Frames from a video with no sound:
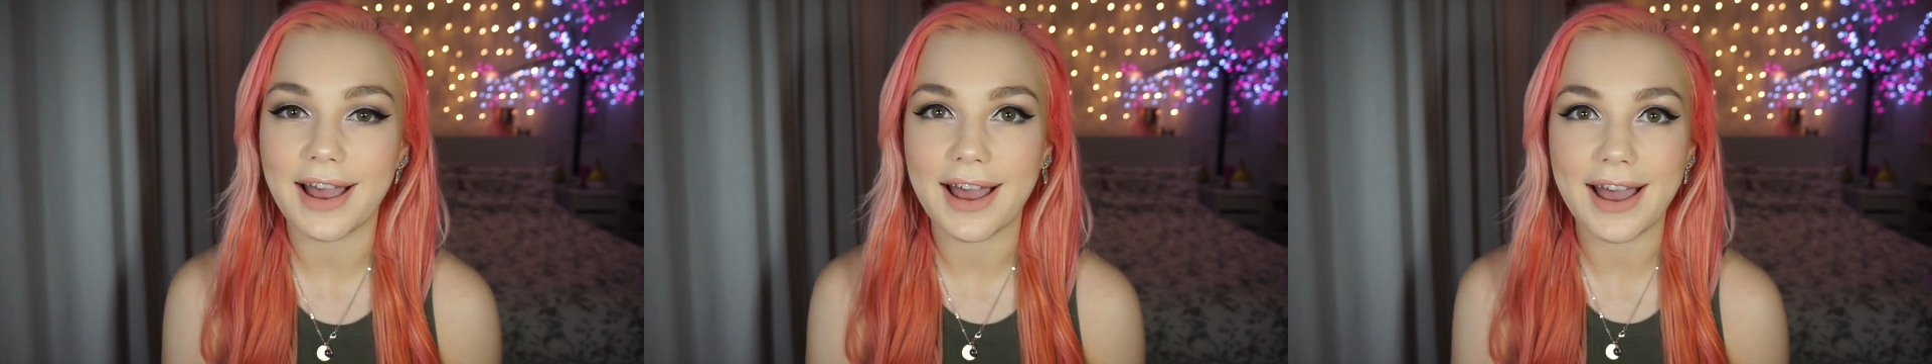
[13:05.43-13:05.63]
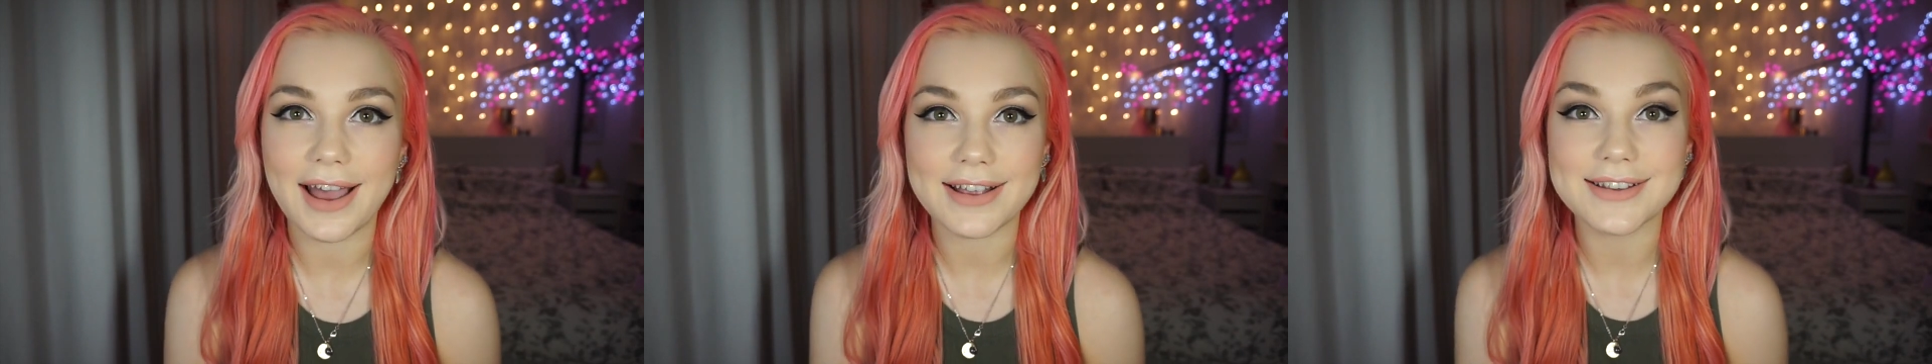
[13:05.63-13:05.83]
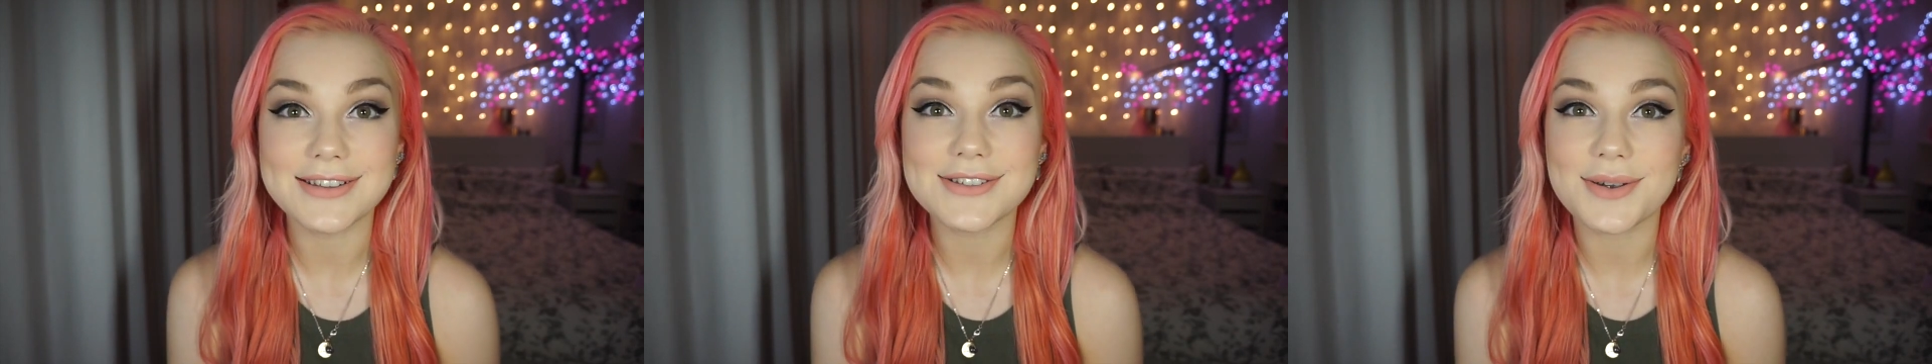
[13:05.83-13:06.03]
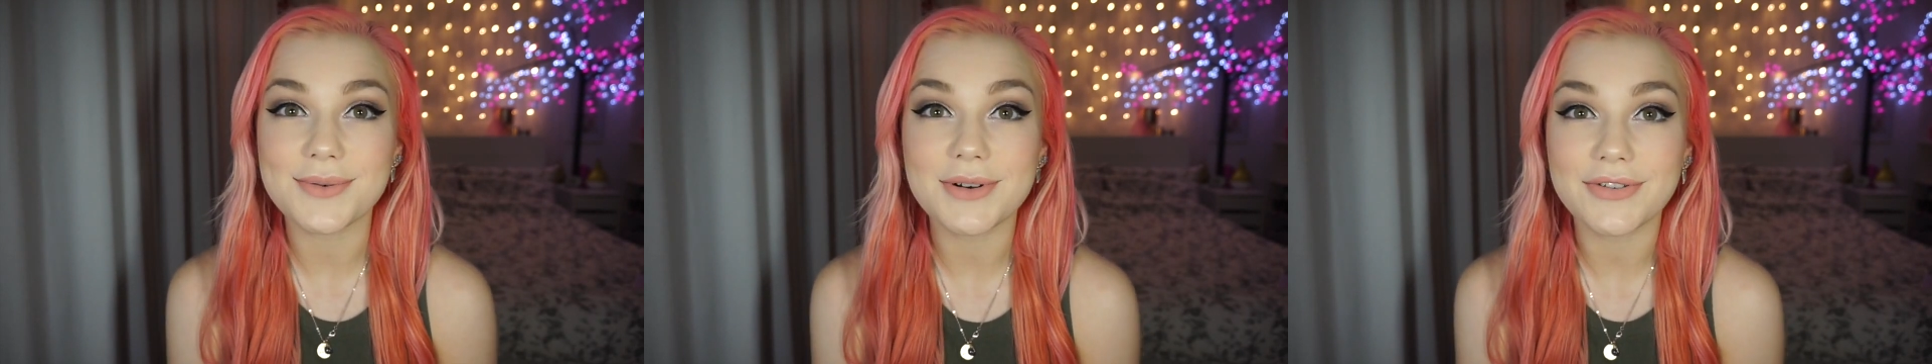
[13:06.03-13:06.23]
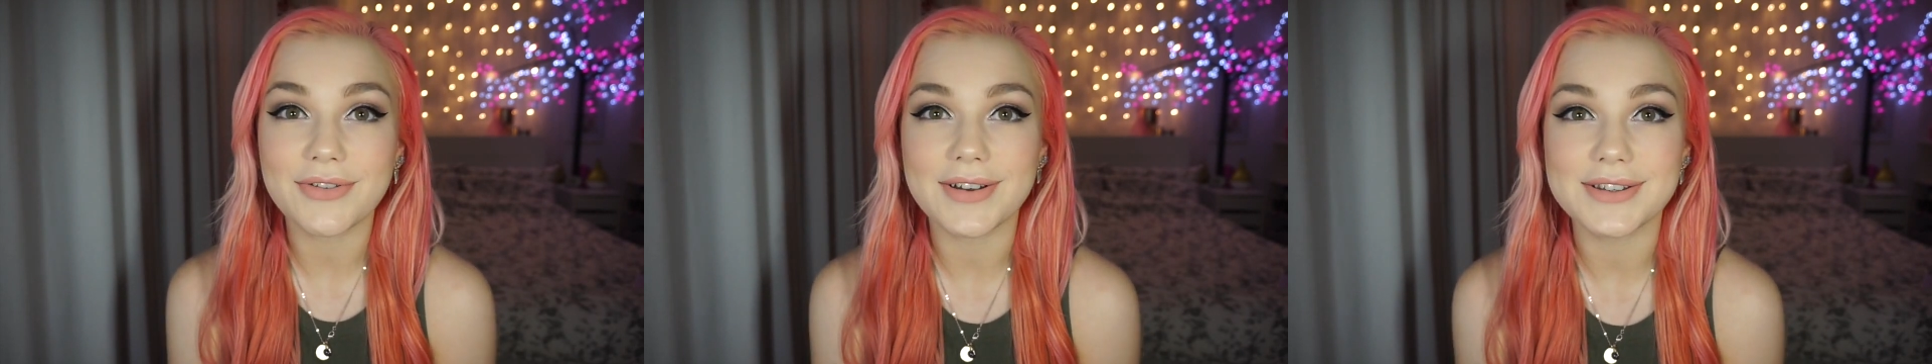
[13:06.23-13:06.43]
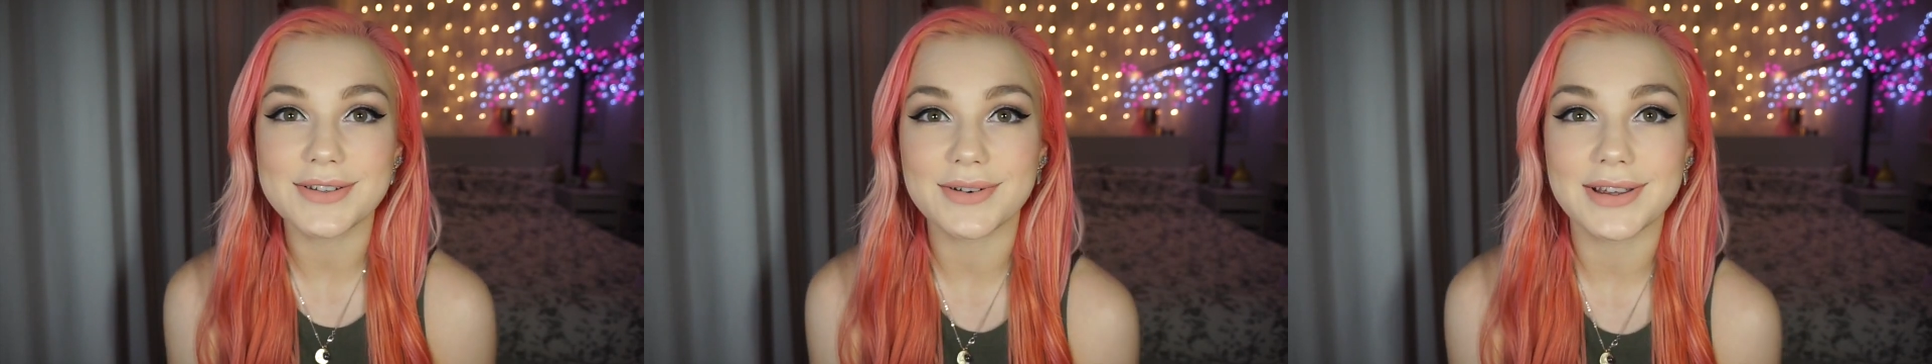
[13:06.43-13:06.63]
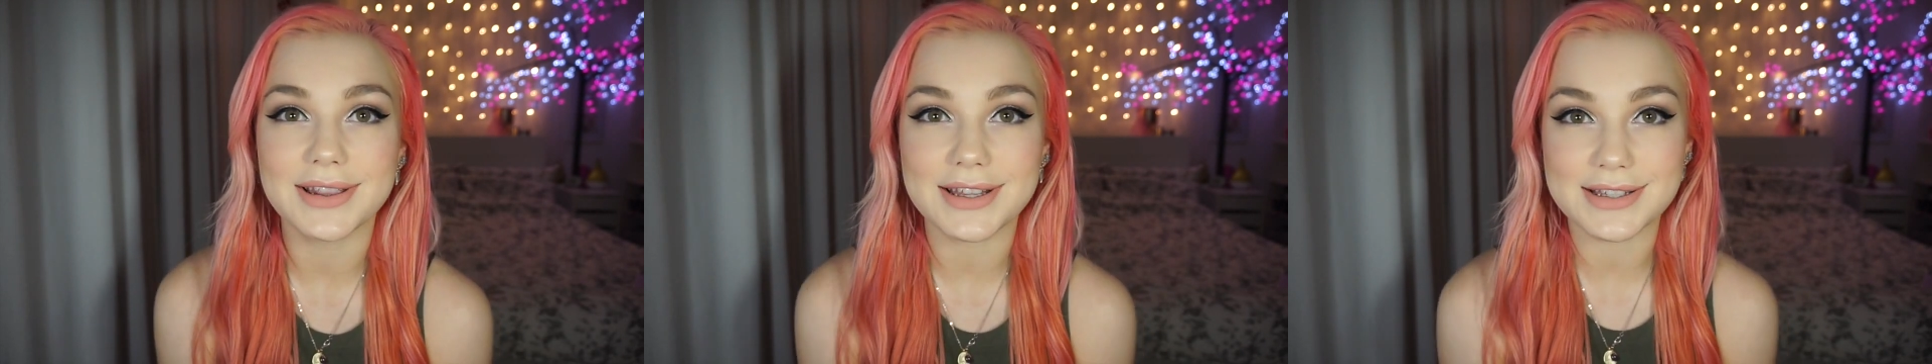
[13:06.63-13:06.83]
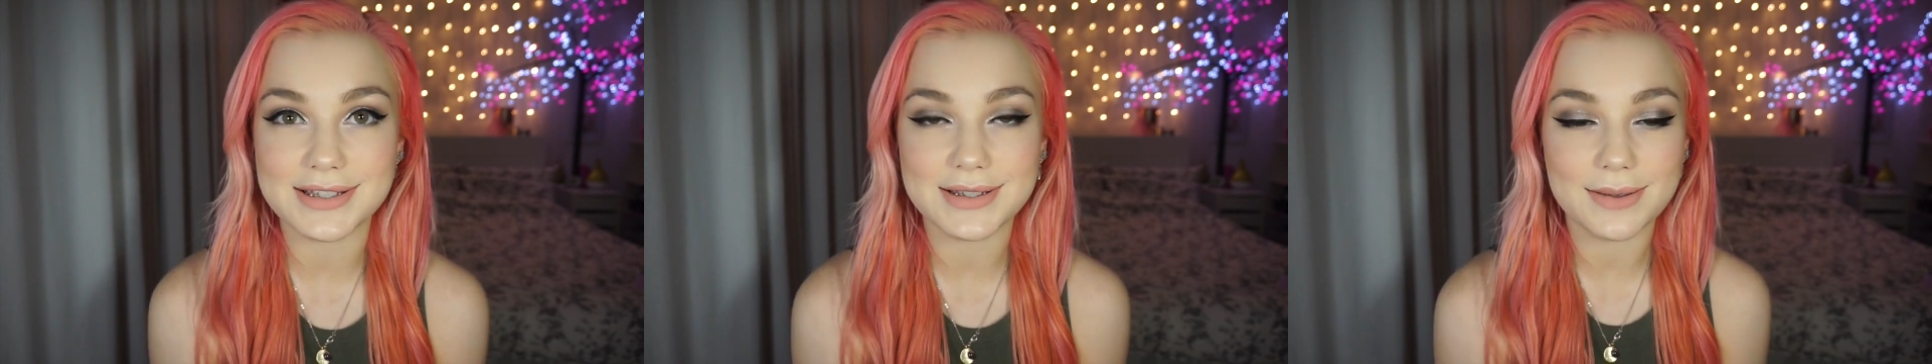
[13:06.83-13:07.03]
I had so much fun doing
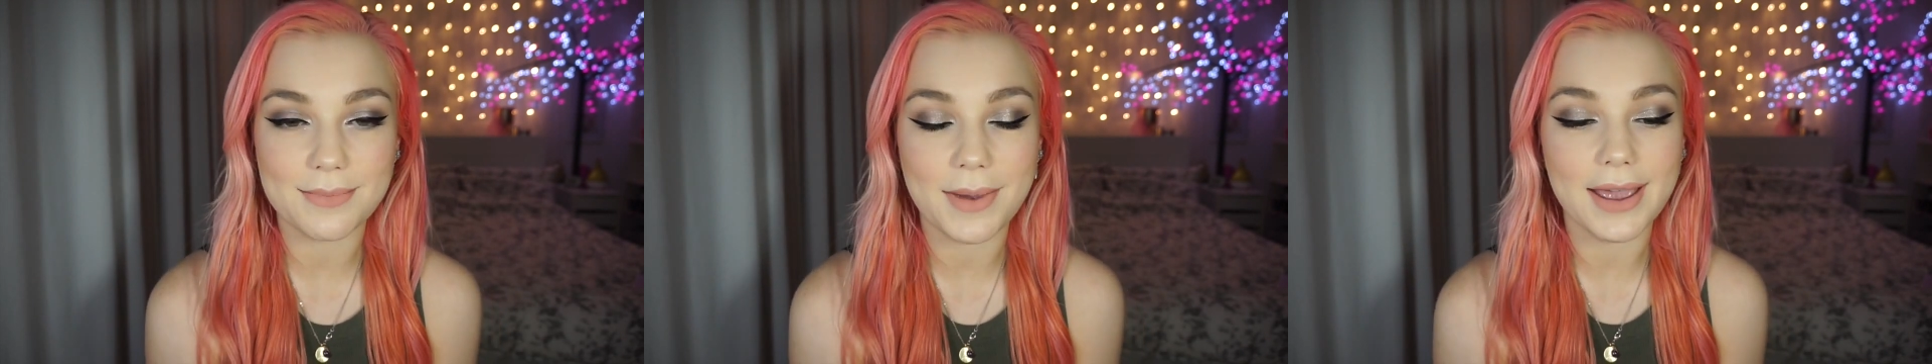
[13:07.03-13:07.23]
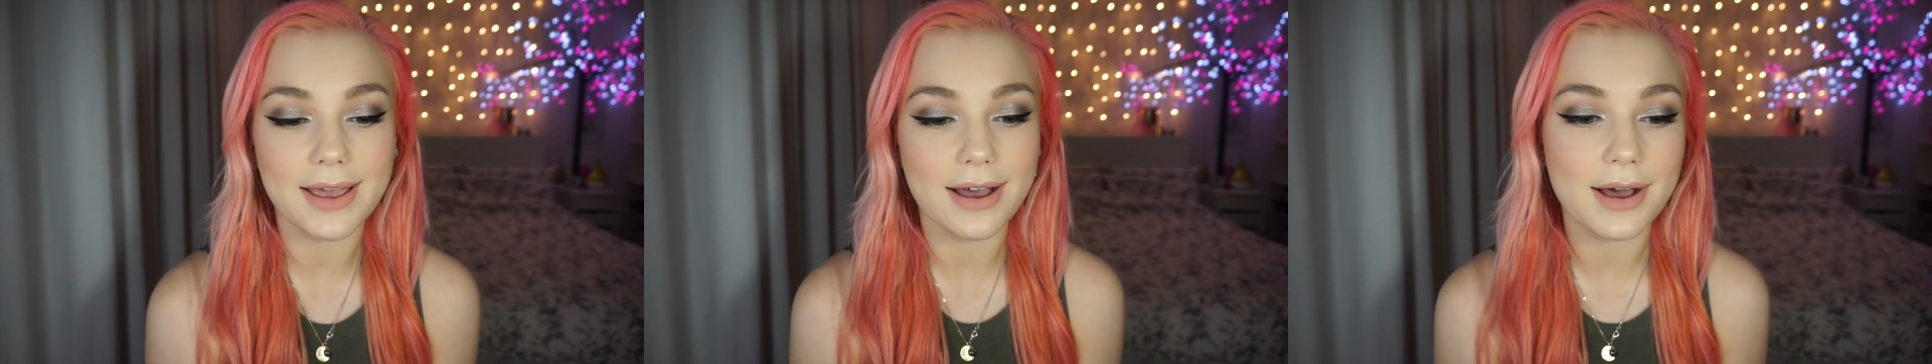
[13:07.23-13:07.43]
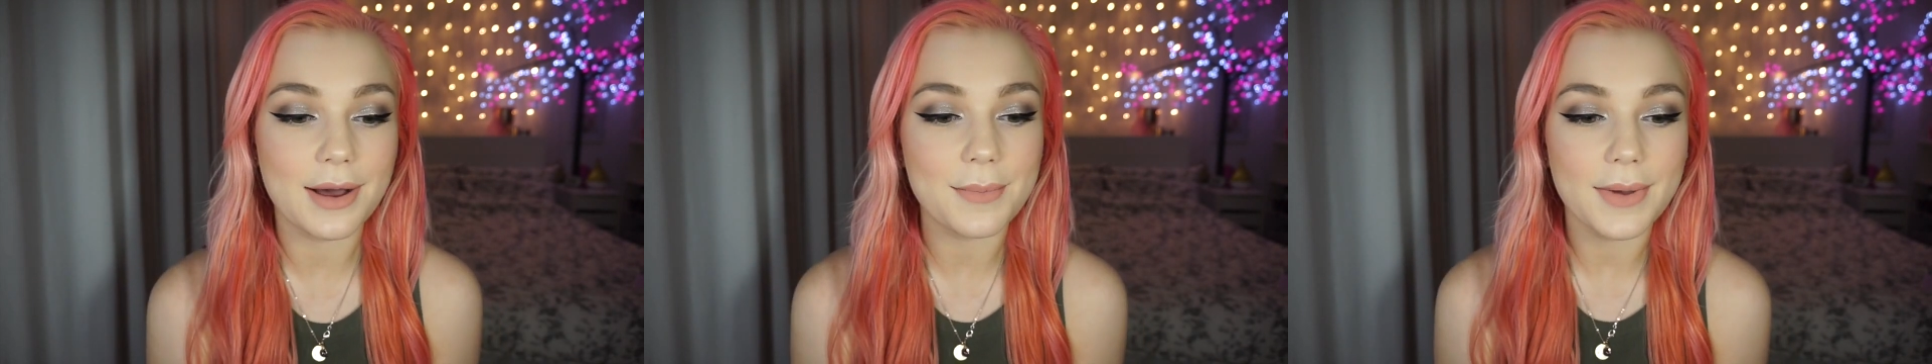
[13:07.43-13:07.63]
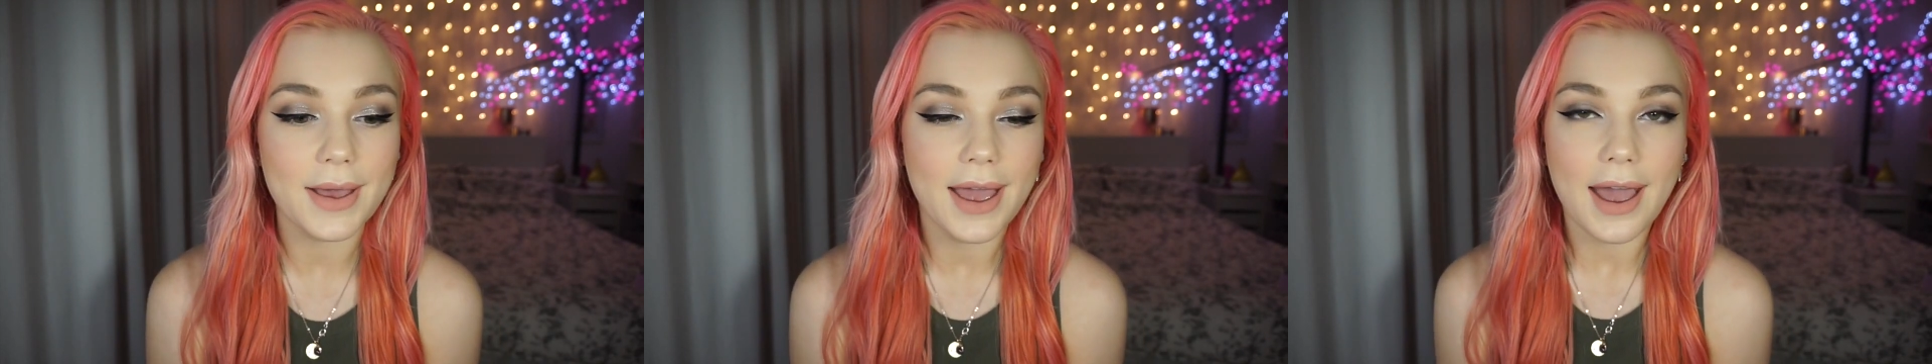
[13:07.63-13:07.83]
this makeup,